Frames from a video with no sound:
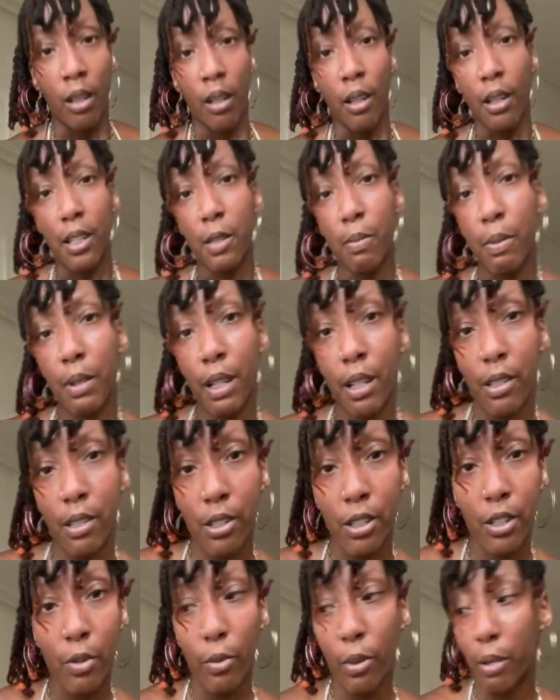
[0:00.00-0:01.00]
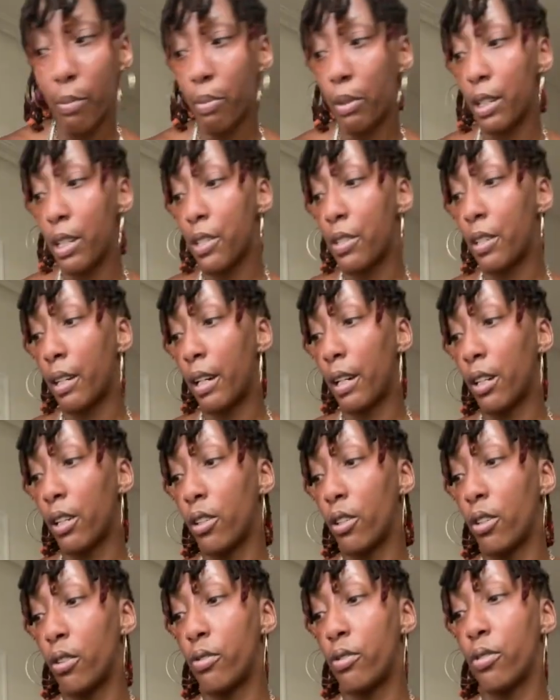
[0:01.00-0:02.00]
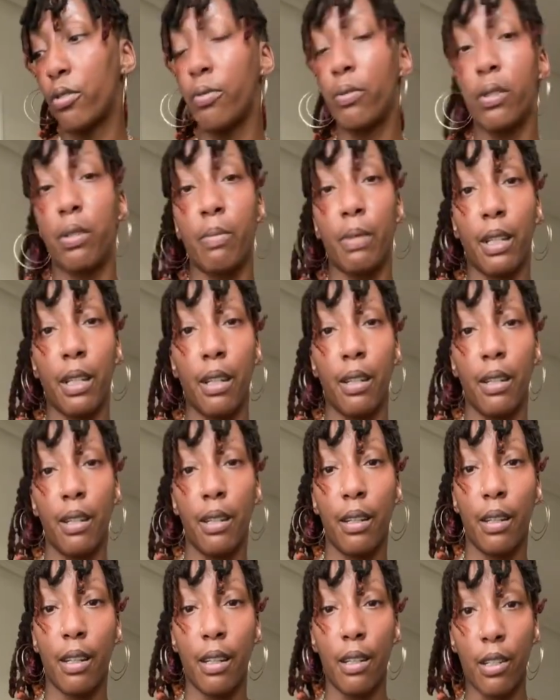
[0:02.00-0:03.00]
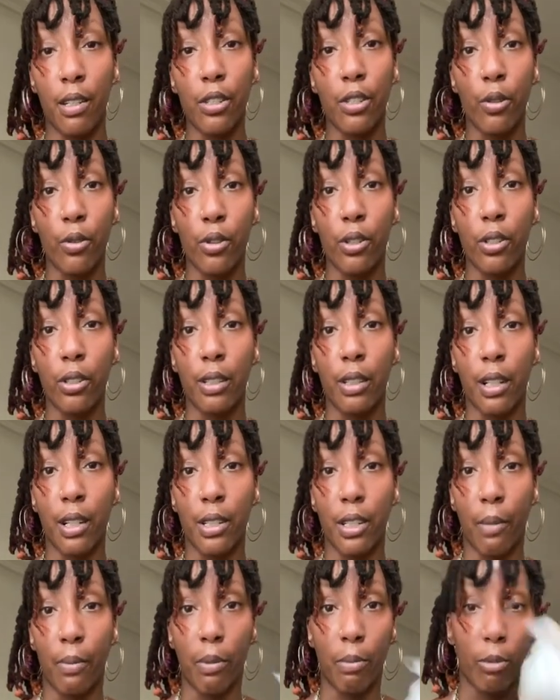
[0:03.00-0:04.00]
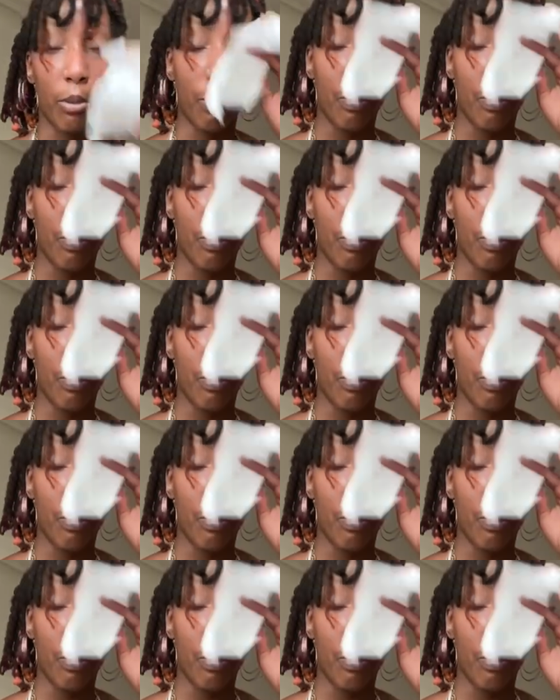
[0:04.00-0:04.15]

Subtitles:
is because it's the one place that I can go to with a bikini and it's socially acceptable.